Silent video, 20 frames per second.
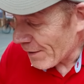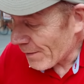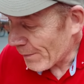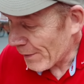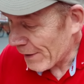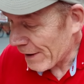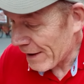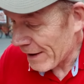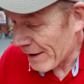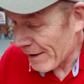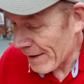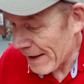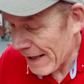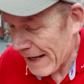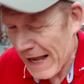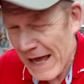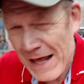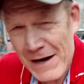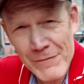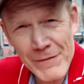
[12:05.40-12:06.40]
But it
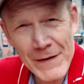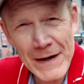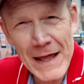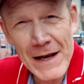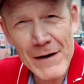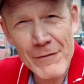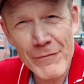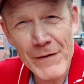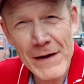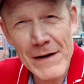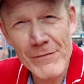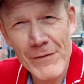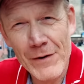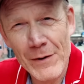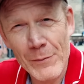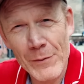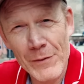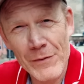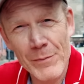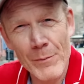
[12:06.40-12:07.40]
kind of fell out of favor
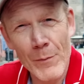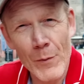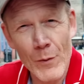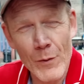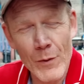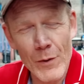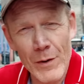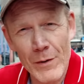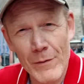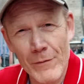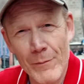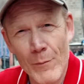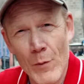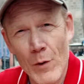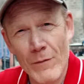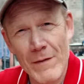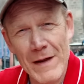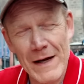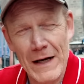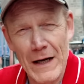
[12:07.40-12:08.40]
with
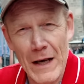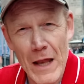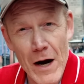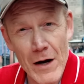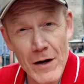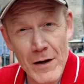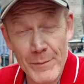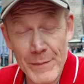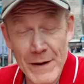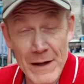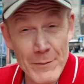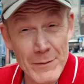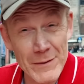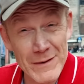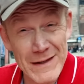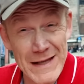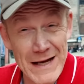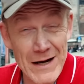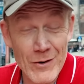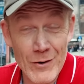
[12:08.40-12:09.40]
more like a lager beer,
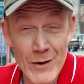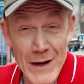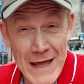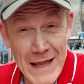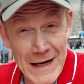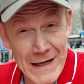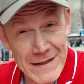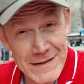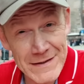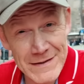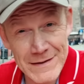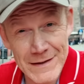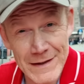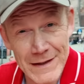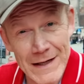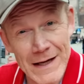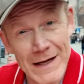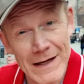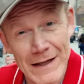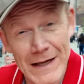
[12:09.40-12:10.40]
what they call Helles,
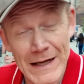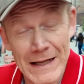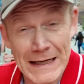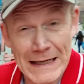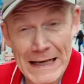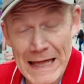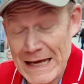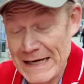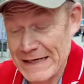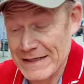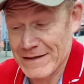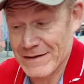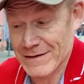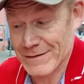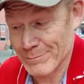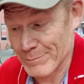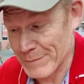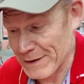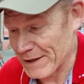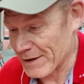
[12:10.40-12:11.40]
a light
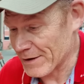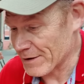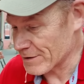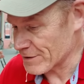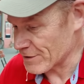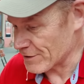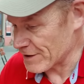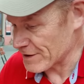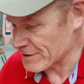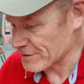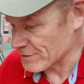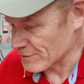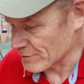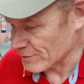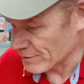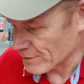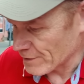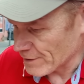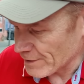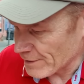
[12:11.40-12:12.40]
beer,
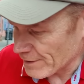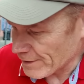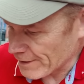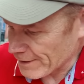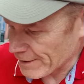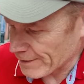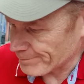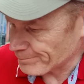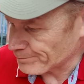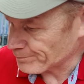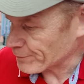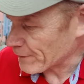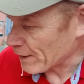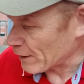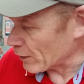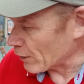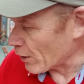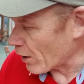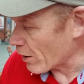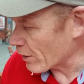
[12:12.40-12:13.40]
traditional
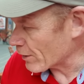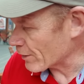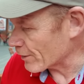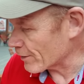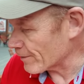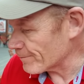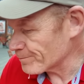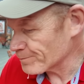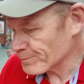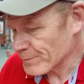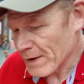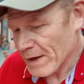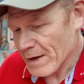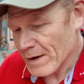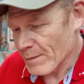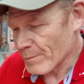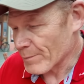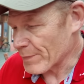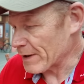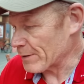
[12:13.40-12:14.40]
lager.
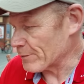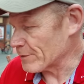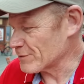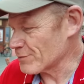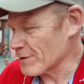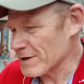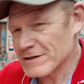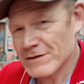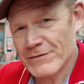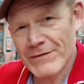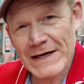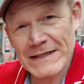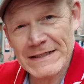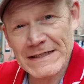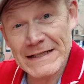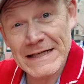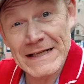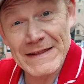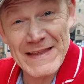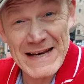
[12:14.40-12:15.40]
But it was
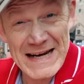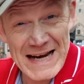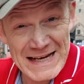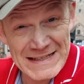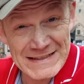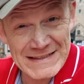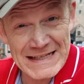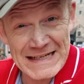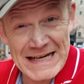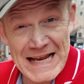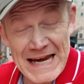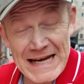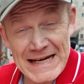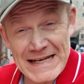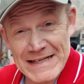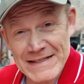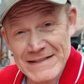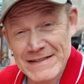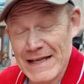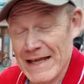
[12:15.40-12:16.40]
resurrected in the
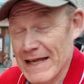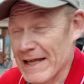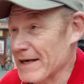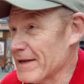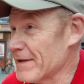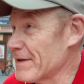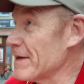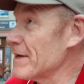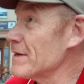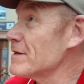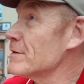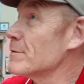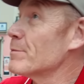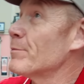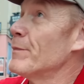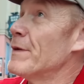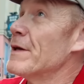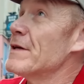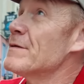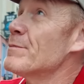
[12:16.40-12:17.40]
1980s, and
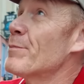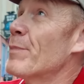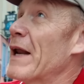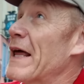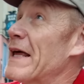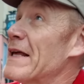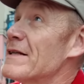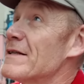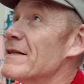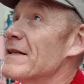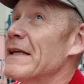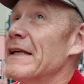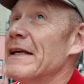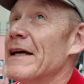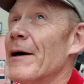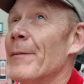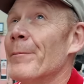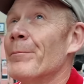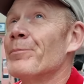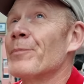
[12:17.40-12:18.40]
this place,
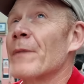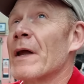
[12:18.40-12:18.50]
the